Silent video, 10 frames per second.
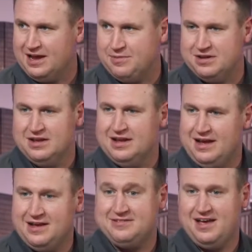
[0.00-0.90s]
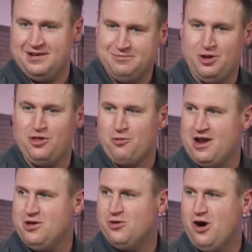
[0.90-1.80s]
I mean, I said, you know, on the
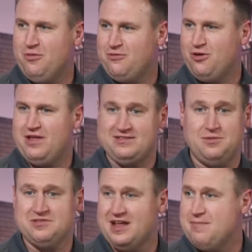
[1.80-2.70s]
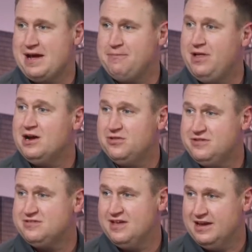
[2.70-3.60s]
radio call before that someone's got to make a play or
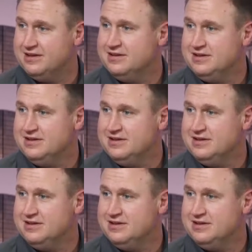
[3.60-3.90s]
this thing